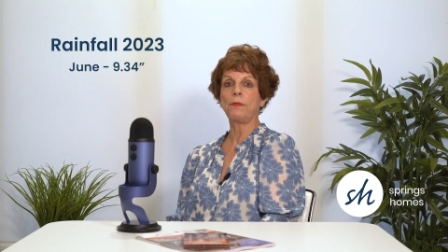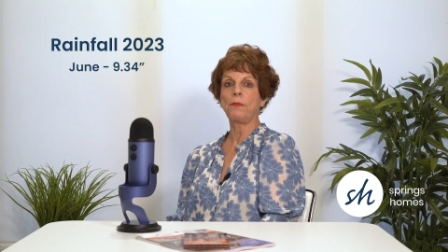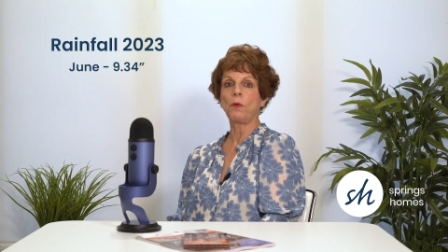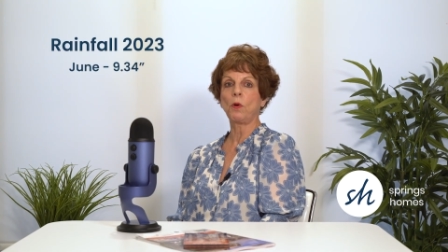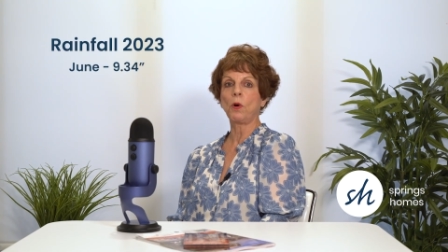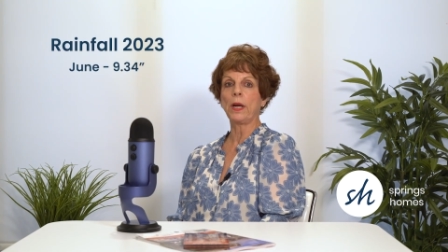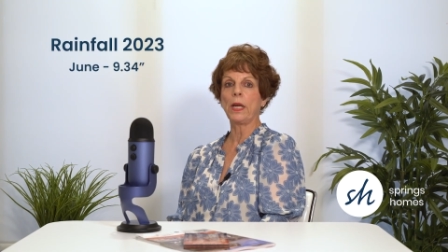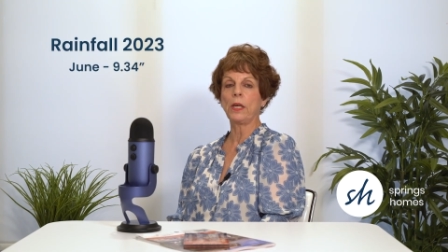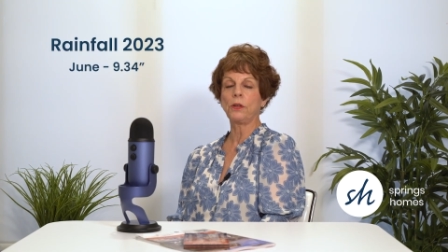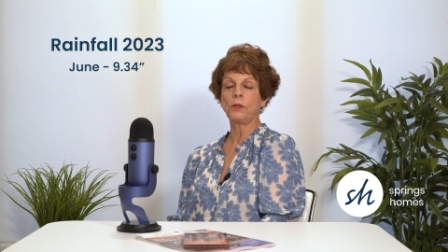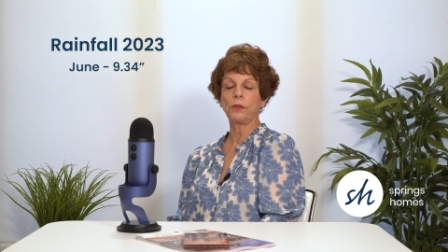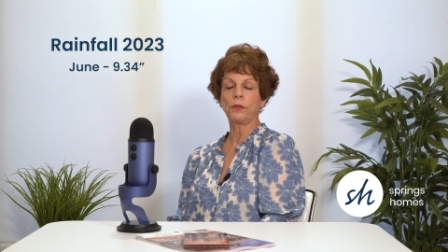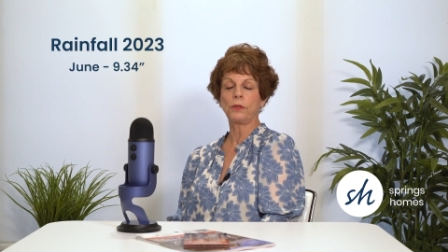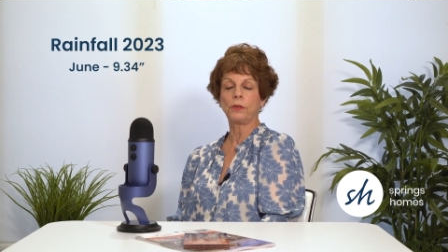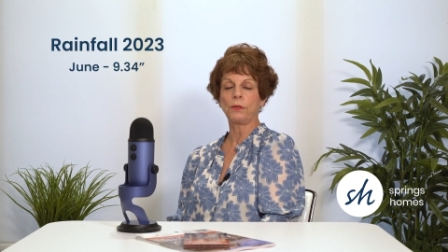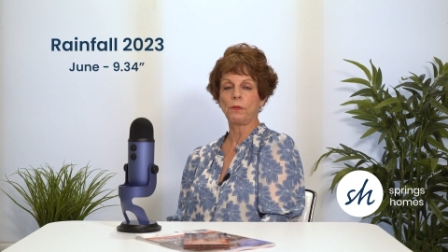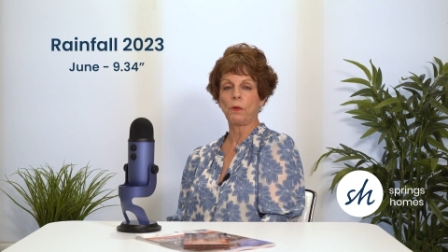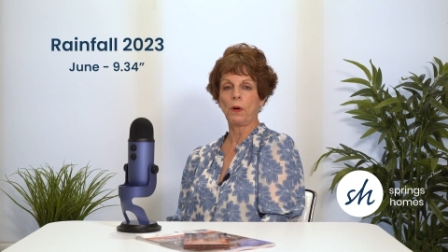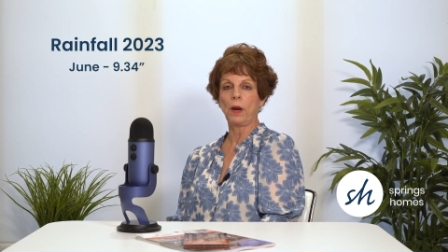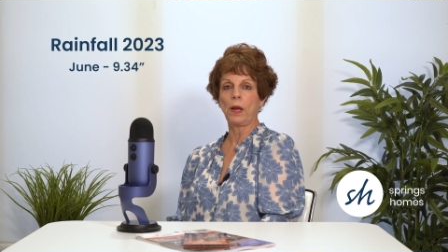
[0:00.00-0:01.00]
four
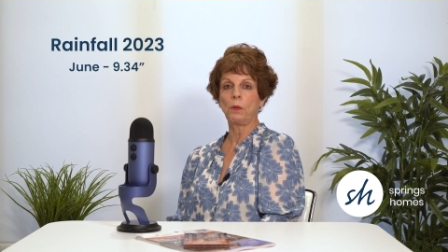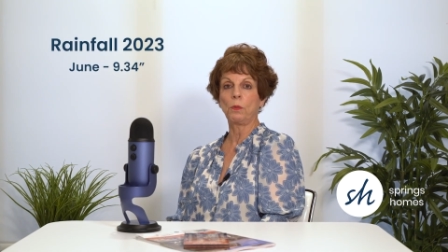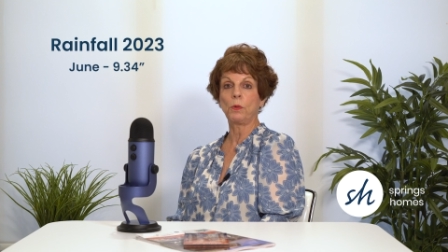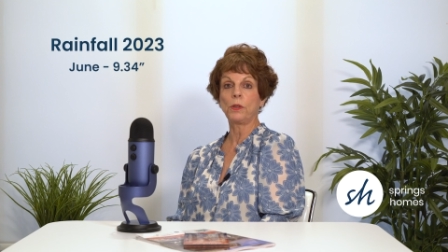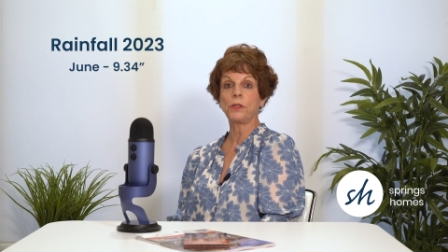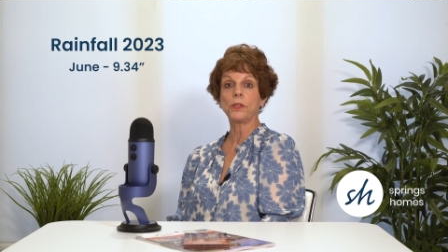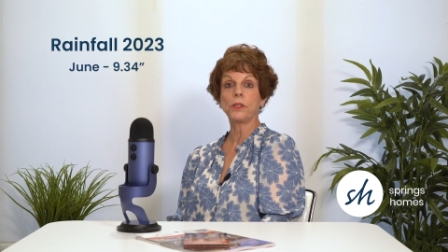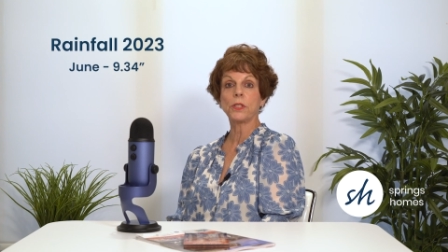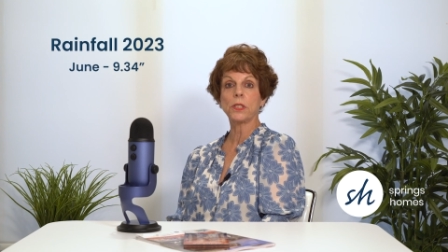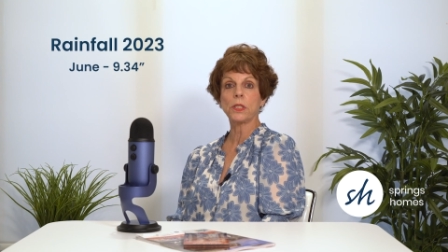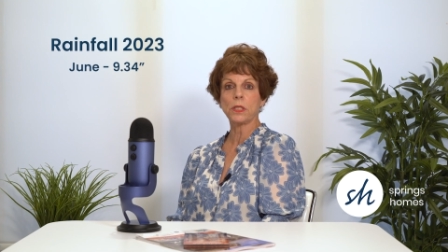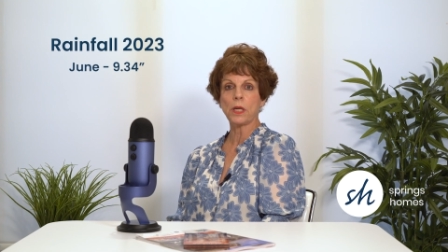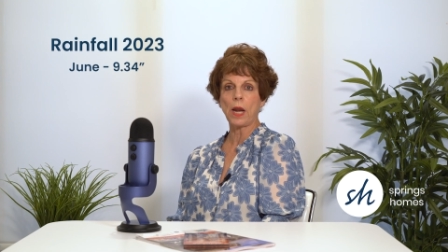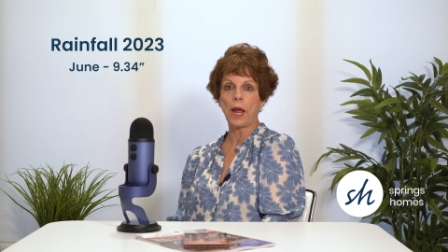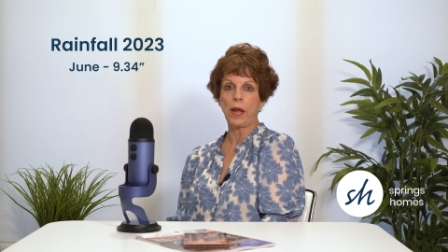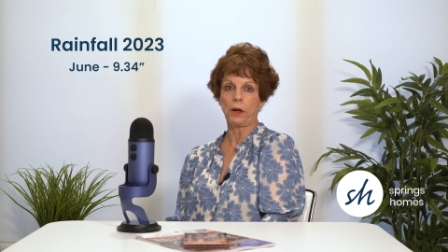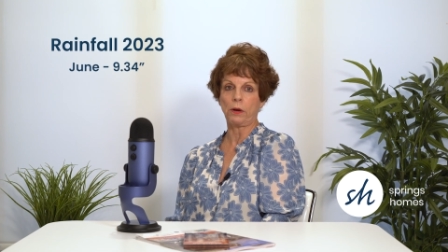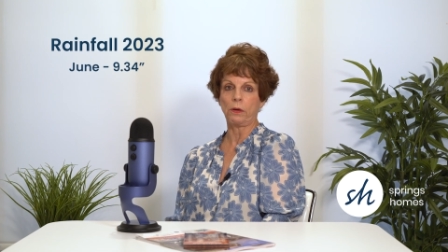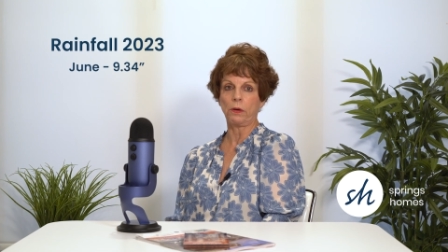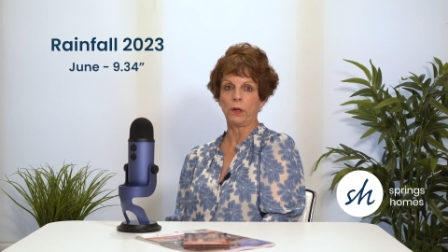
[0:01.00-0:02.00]
inches of rain, which is
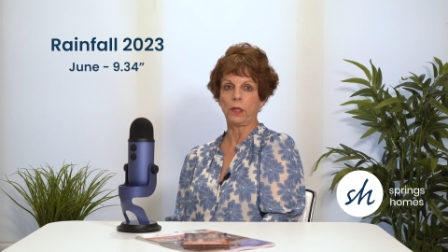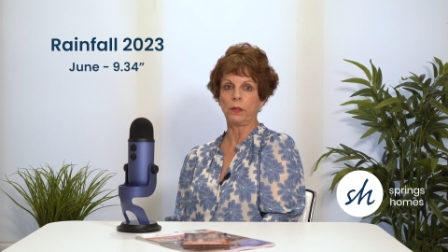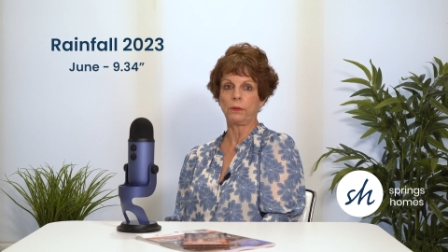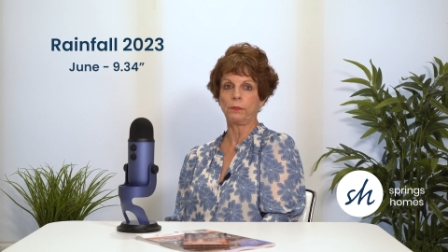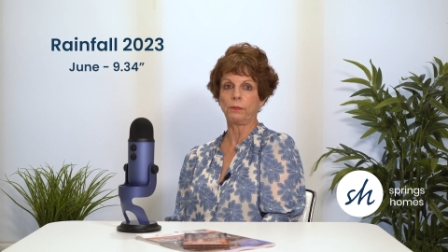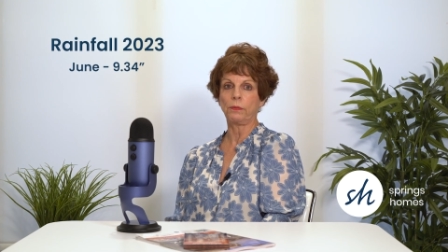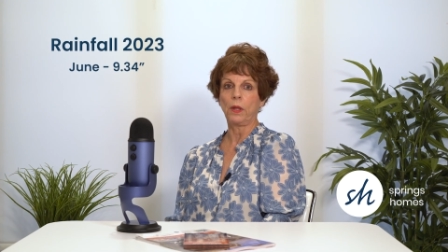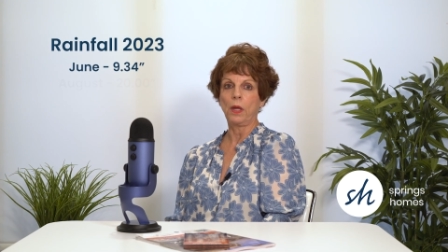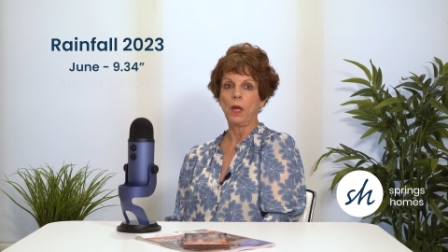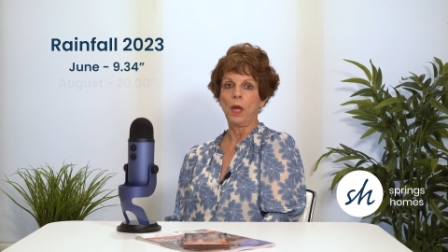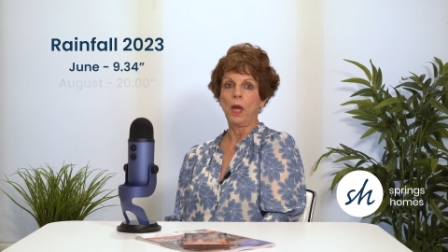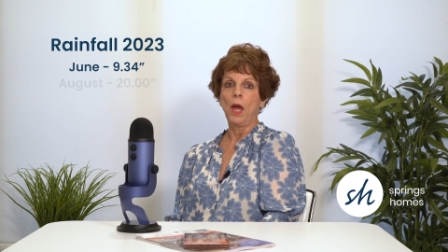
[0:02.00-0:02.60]
staggering.